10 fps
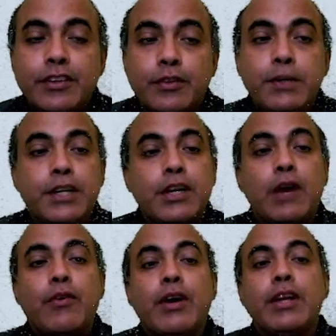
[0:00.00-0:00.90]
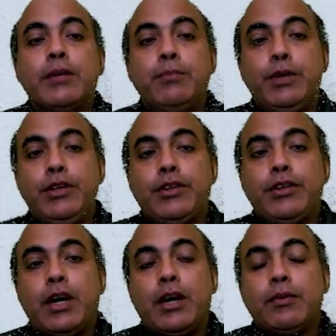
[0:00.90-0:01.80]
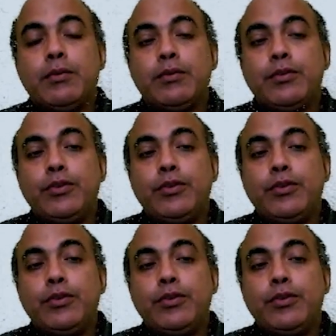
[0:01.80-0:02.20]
1 and beta 0.